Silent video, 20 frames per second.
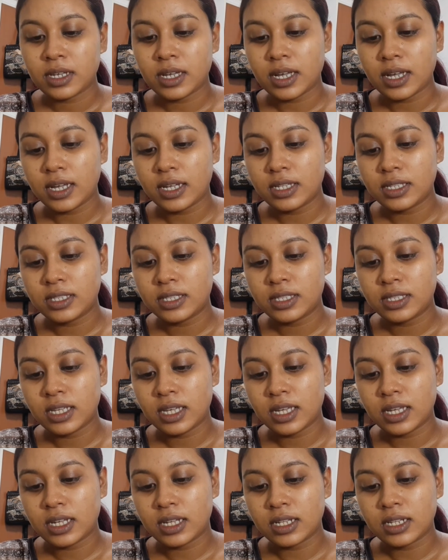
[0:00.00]
I
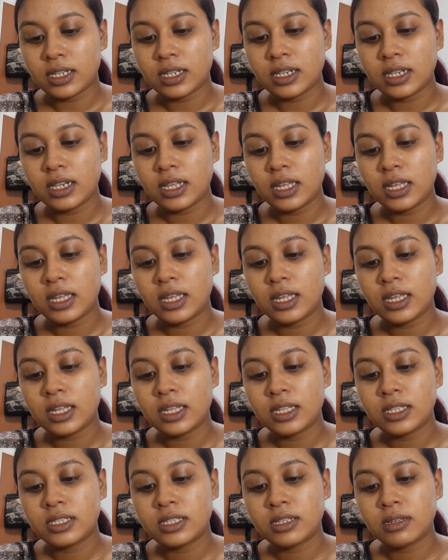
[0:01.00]
take a
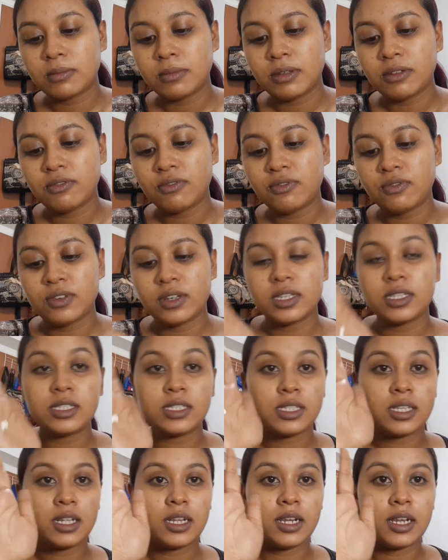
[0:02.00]
little bit
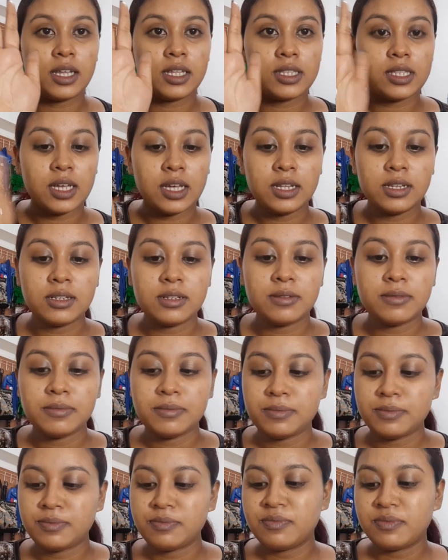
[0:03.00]
first, like that,
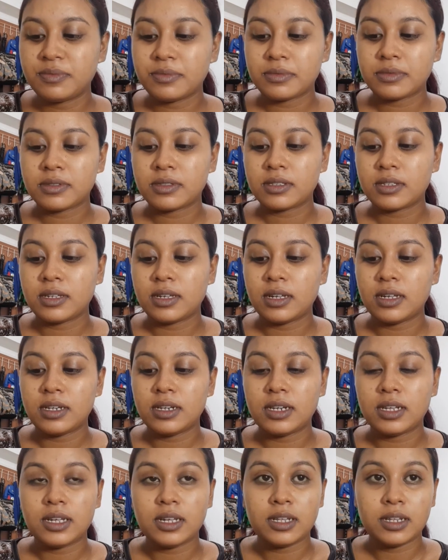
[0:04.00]

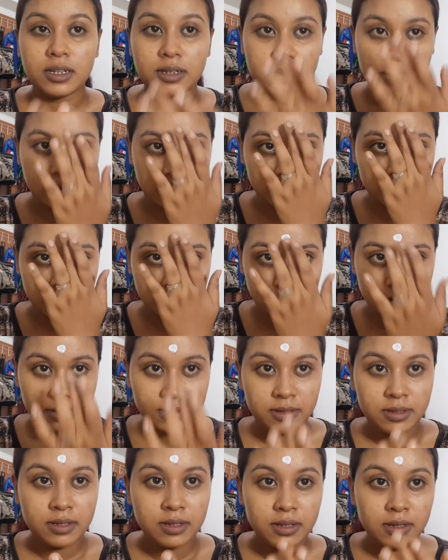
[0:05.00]
and then
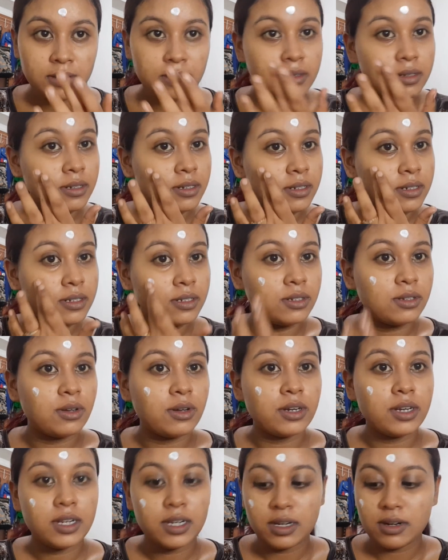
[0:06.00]

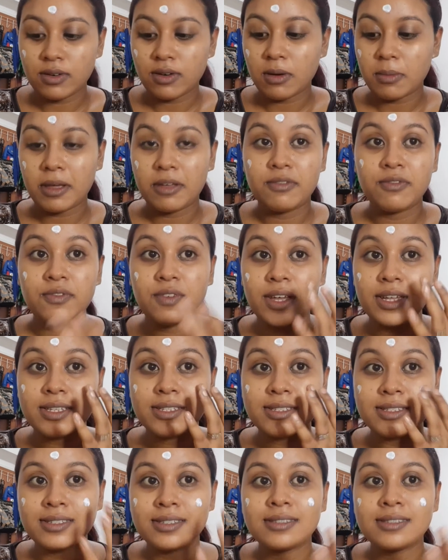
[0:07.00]
dot it around my face.